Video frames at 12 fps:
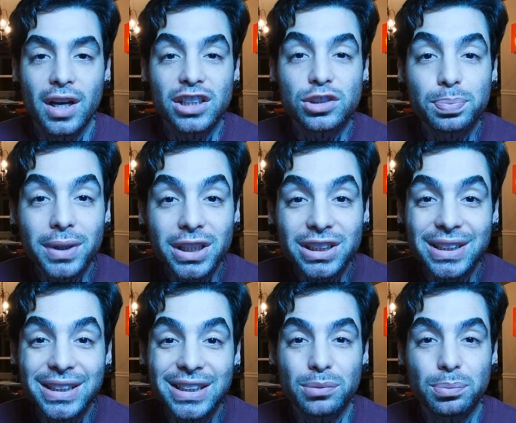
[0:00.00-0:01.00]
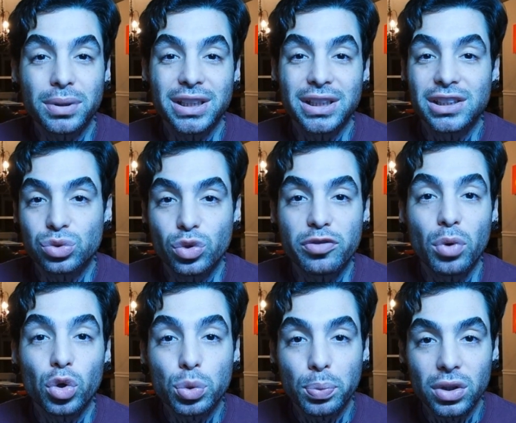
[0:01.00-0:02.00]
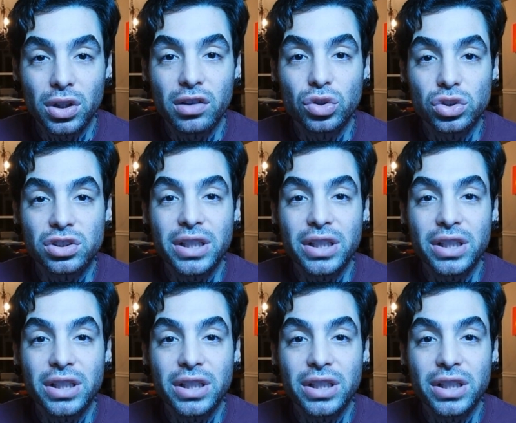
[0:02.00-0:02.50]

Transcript: especially in a place with multiple levels